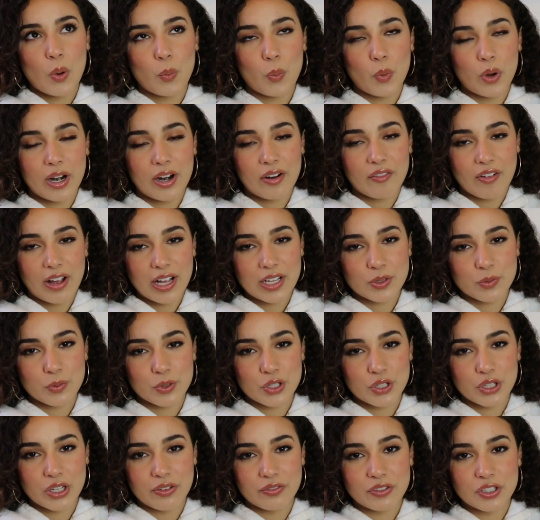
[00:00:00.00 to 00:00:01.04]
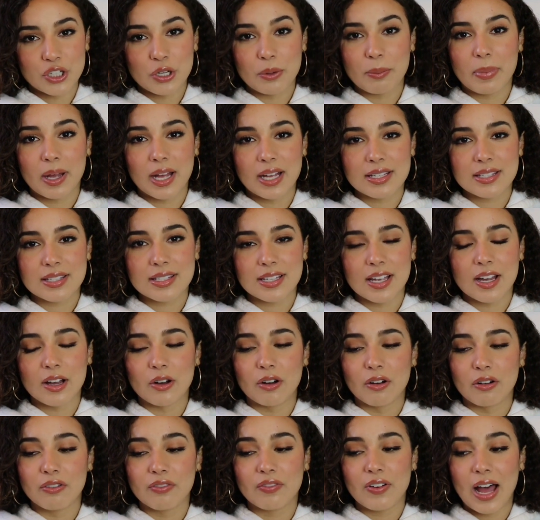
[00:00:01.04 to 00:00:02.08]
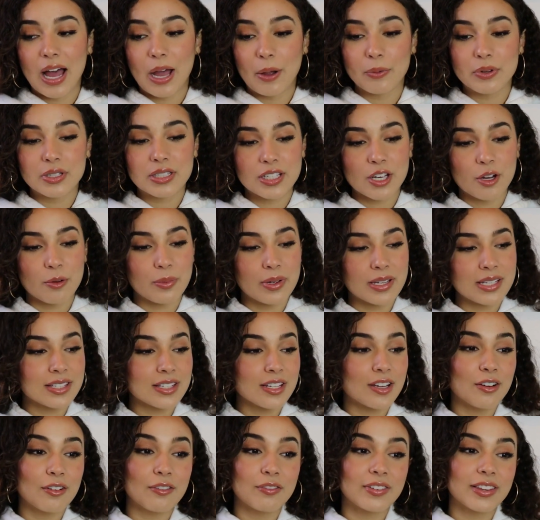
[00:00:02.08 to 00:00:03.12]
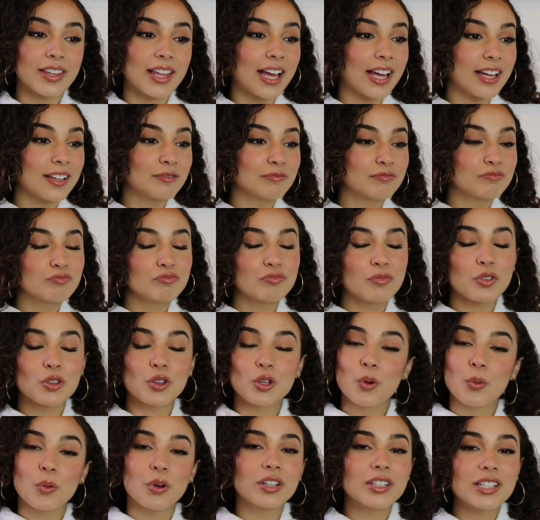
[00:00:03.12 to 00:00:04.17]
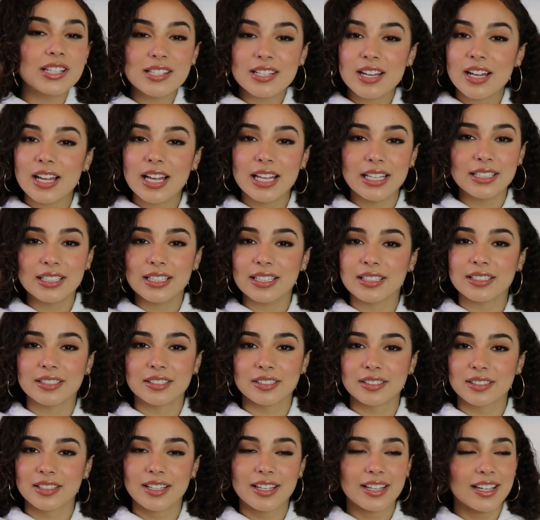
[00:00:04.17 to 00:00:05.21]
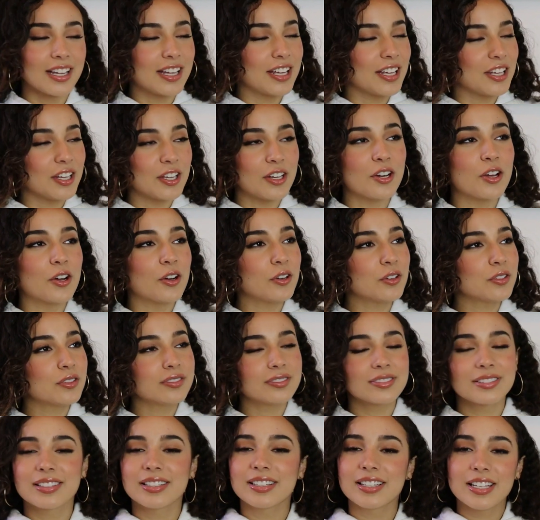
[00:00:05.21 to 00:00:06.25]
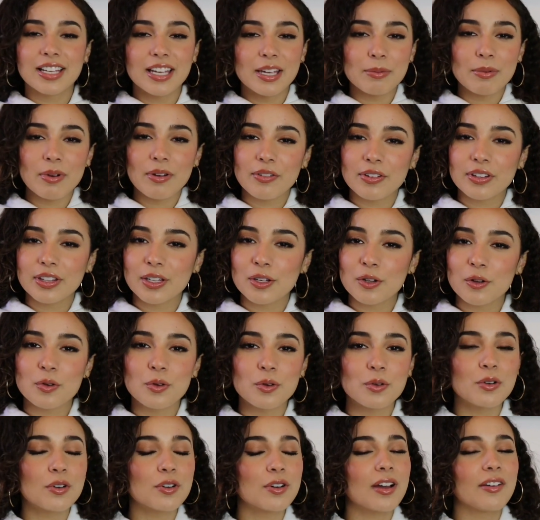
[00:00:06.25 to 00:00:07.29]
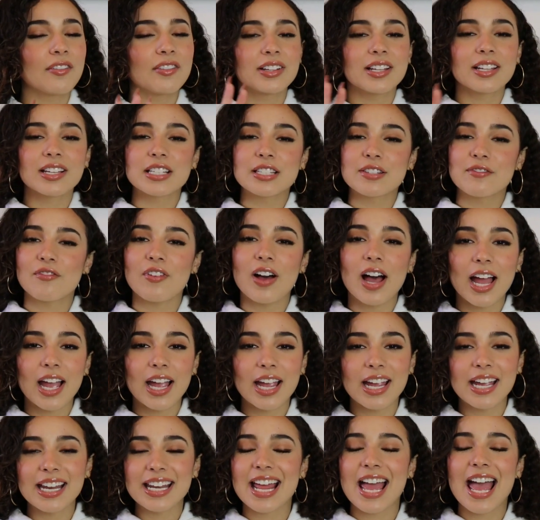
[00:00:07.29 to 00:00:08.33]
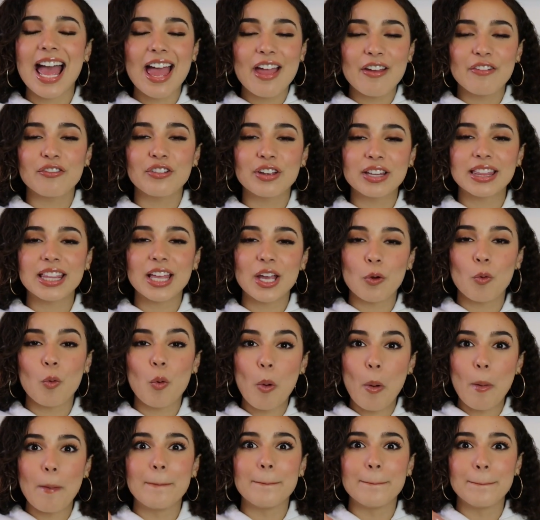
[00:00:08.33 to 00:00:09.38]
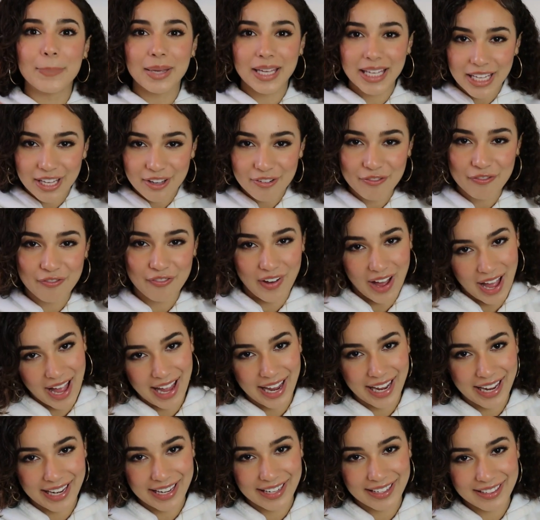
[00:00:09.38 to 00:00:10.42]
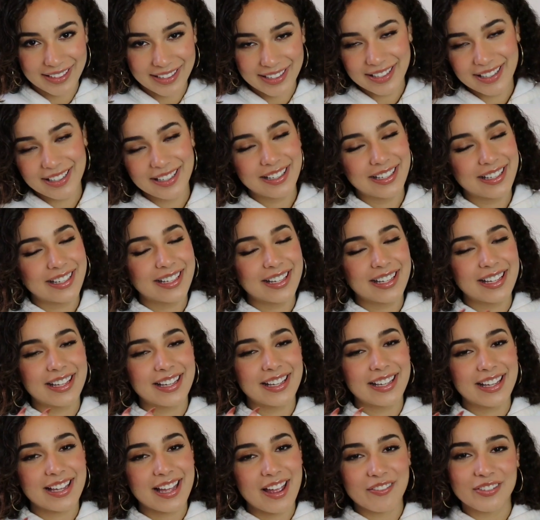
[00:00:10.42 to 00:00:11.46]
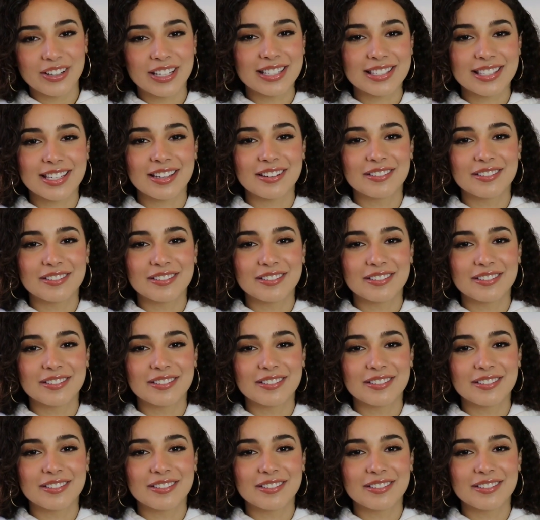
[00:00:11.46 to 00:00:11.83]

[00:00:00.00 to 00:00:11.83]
What advice would you give to your past self? I would tell myself that the world is not ending you know, keep everything cool, everything's fine, everything will be fine, everything's